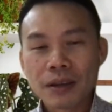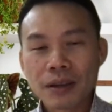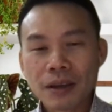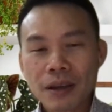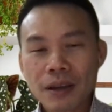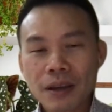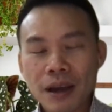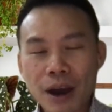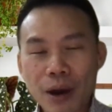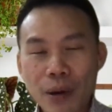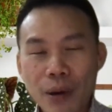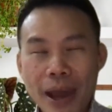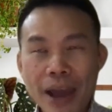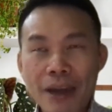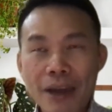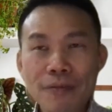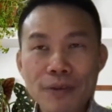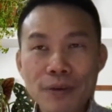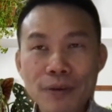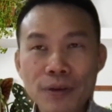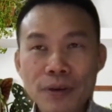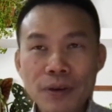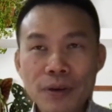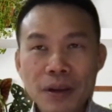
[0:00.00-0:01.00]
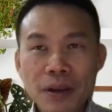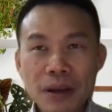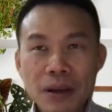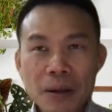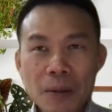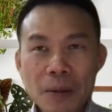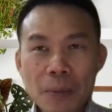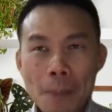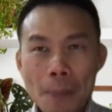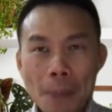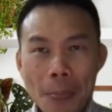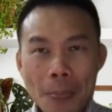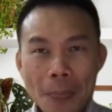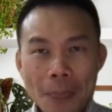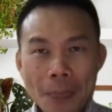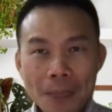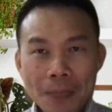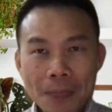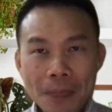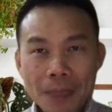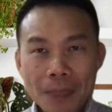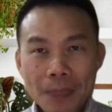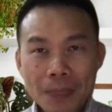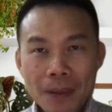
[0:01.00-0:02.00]
However,
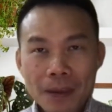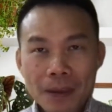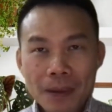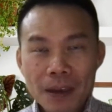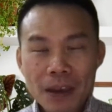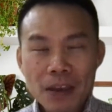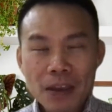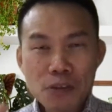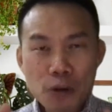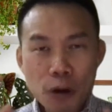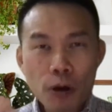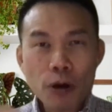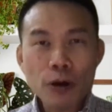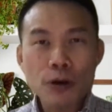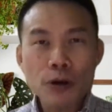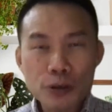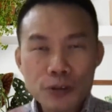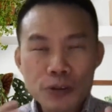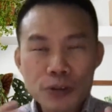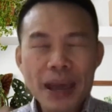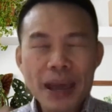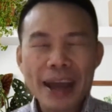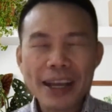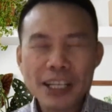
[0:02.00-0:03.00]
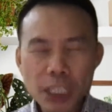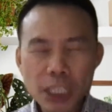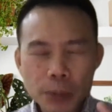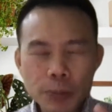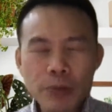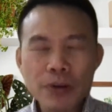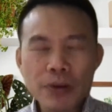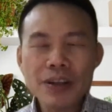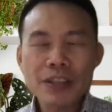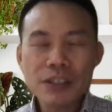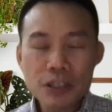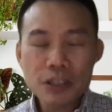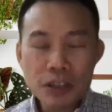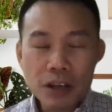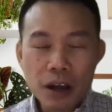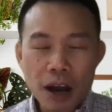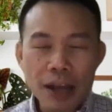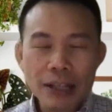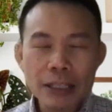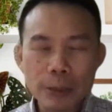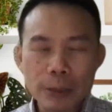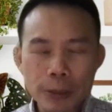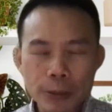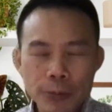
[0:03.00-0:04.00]
in order to experience
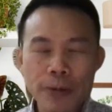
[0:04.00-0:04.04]
God's